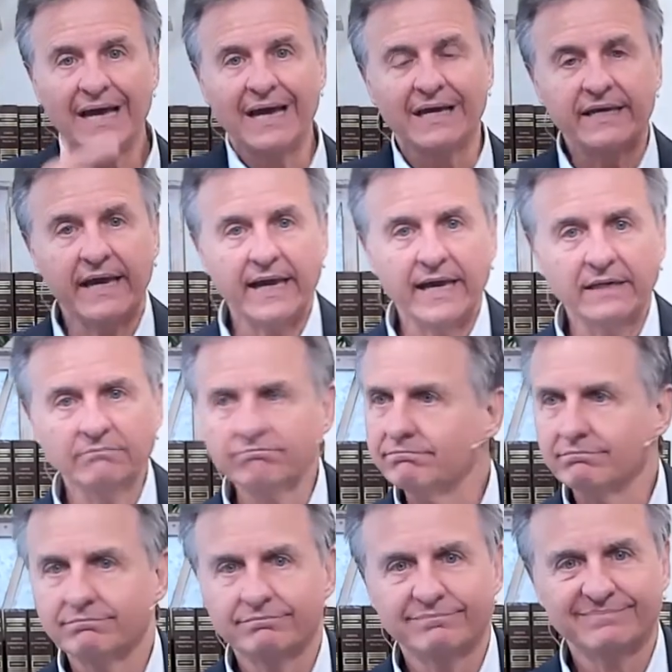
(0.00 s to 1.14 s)
can
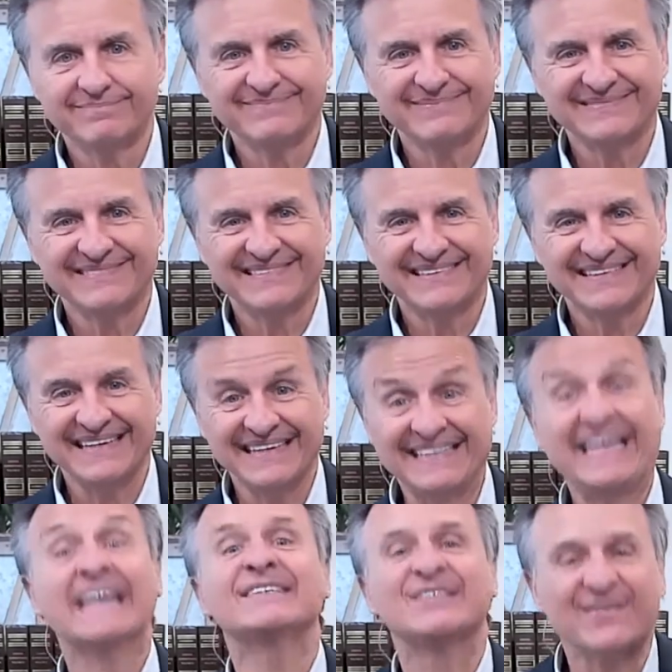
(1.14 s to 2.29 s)

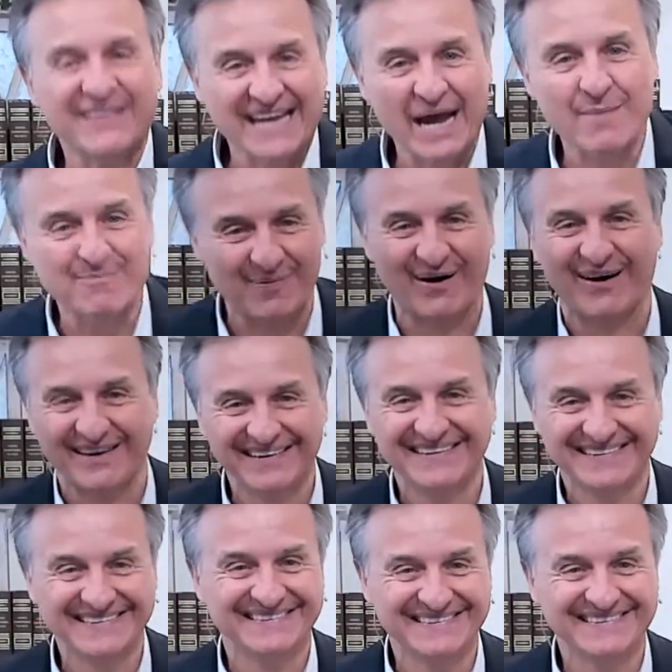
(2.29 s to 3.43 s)
get to the emperor,
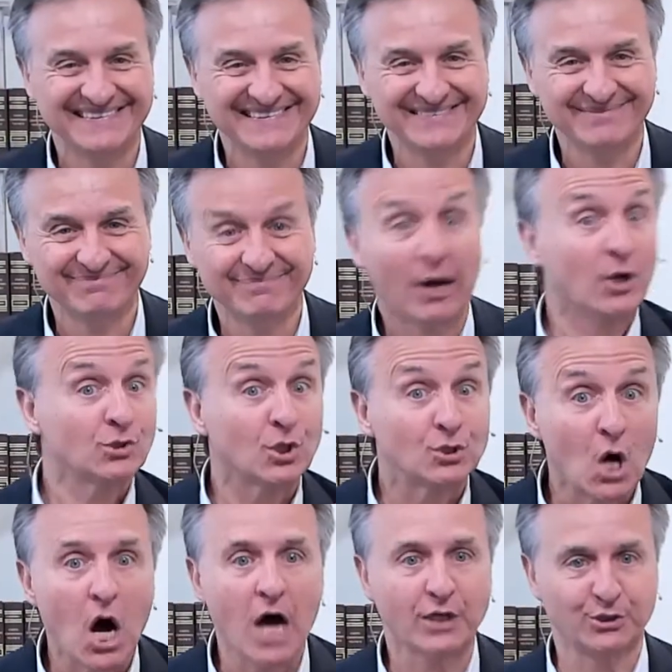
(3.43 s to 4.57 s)
to
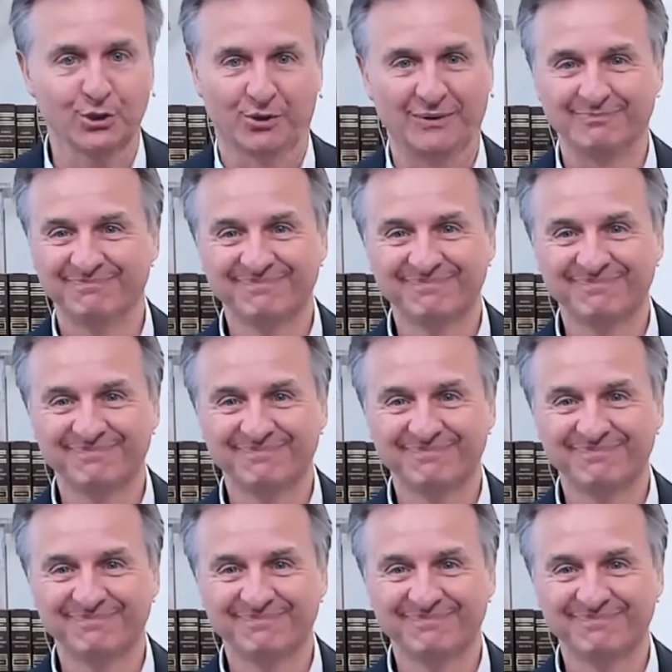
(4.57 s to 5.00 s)
talk to him,